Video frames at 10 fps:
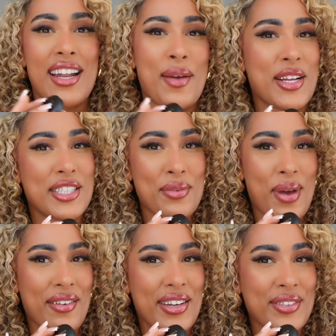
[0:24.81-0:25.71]
And I'm actually
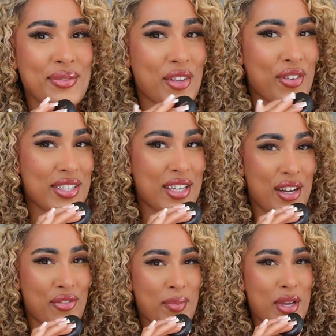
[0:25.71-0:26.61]
wearing the first
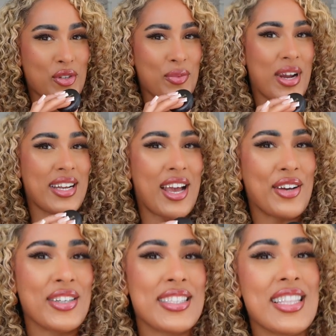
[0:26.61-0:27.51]
color from that drop right
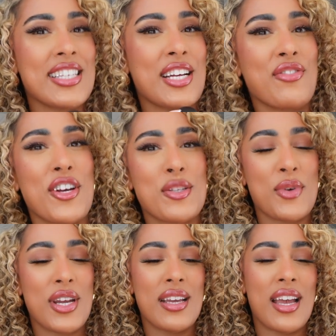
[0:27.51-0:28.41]
now. It's in the shade
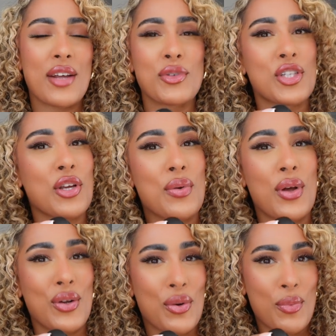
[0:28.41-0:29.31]
Raspberry, and I will show you
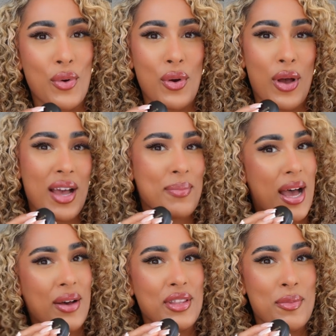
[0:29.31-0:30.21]
a lot more
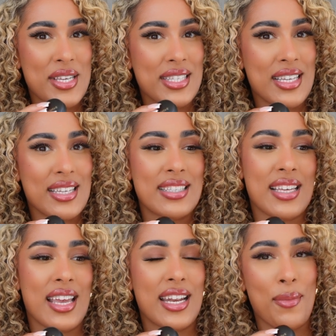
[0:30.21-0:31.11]
about the pieces
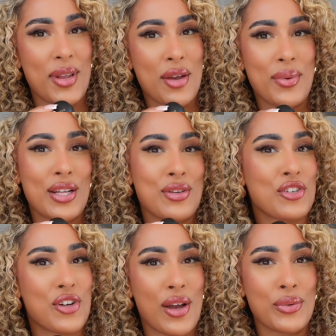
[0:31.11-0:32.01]
in a minute when I do
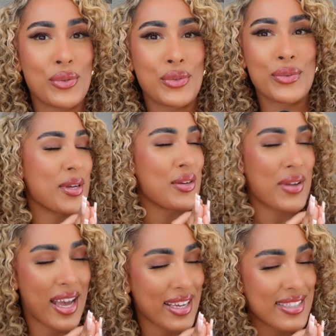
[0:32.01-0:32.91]
the try on haul. But you
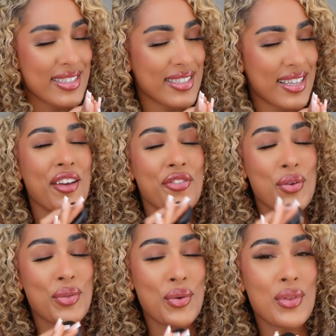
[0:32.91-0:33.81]
guys, if
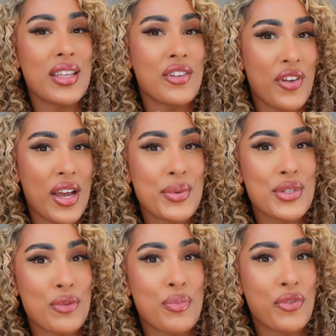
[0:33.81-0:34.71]
you thought that DFY was
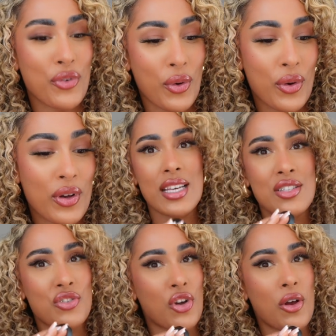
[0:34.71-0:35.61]
good before,
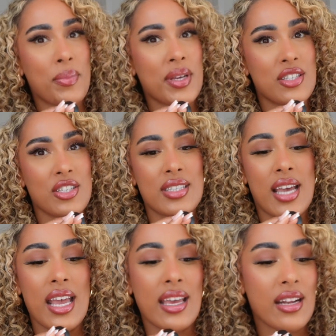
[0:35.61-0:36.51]
this drop has just
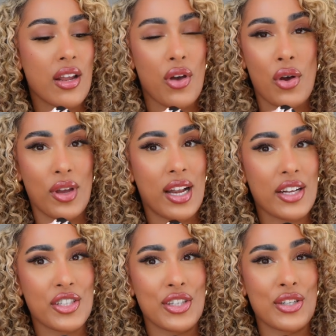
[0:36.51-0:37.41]
taken the whole
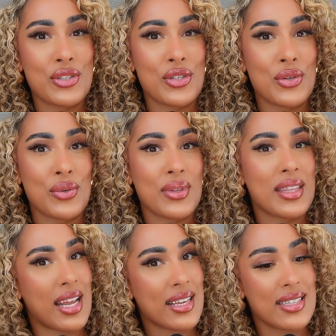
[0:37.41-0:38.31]
collection to
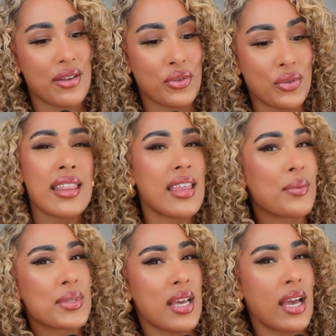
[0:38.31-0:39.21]
the next level.
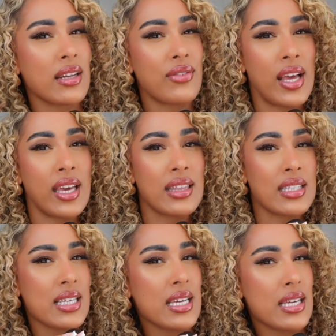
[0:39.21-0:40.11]
That was kind of like the
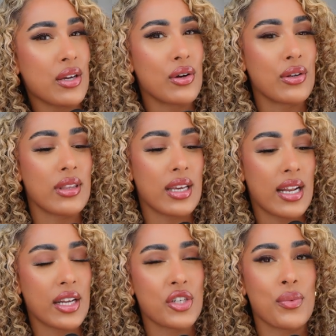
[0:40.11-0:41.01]
tea on the
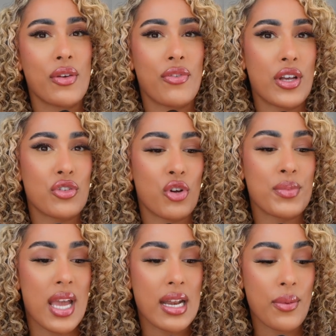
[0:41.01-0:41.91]
collection when it first
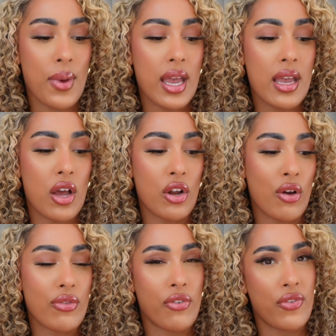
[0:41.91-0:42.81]
dropped anyway. A
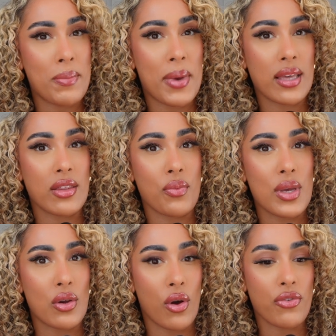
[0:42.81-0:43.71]
lot of the feedback that
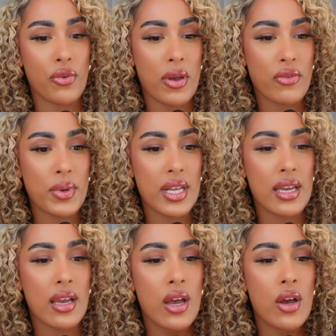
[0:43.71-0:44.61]
we got from
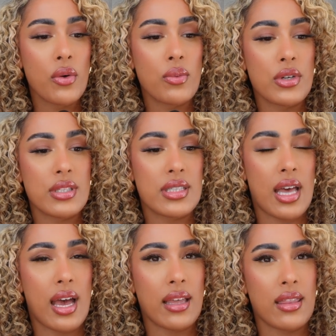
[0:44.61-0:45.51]
everybody was
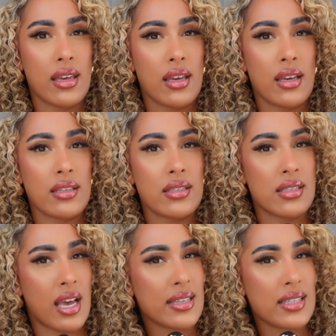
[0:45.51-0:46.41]
that the
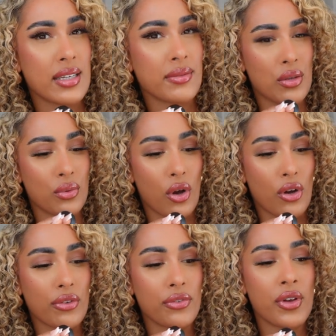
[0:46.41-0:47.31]
sizing was a little
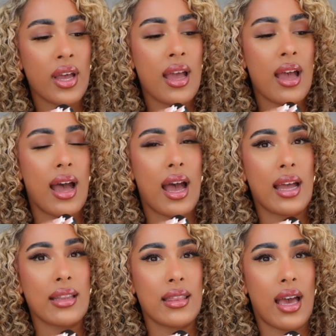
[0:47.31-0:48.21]
off
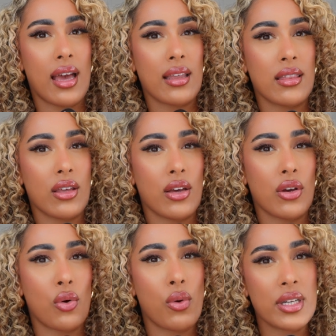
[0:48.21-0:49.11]
and that
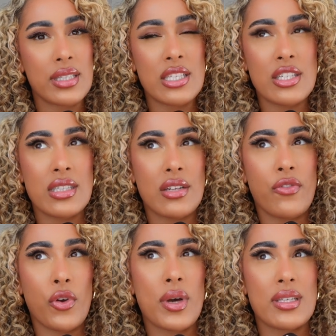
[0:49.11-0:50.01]
the quality just didn't
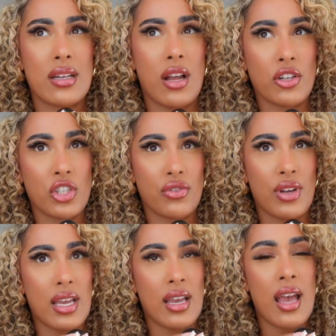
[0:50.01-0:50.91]
feel as
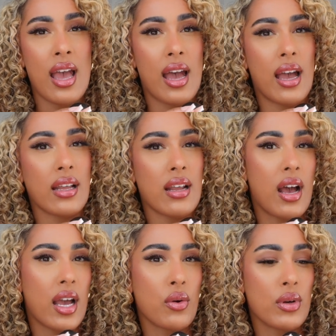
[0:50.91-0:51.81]
luxury and
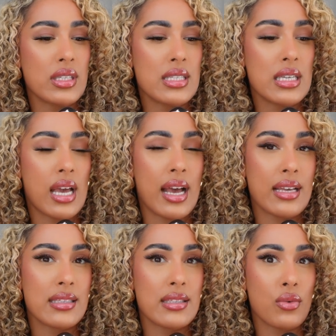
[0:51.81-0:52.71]
high quality
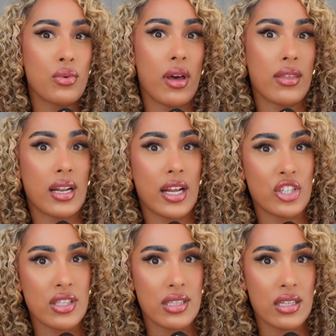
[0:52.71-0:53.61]
as all the other
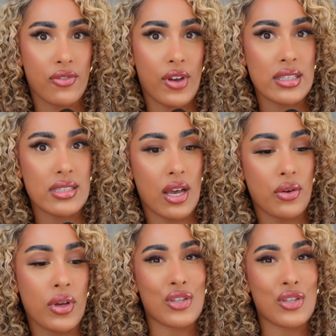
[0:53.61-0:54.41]
collections that DFYNE sell.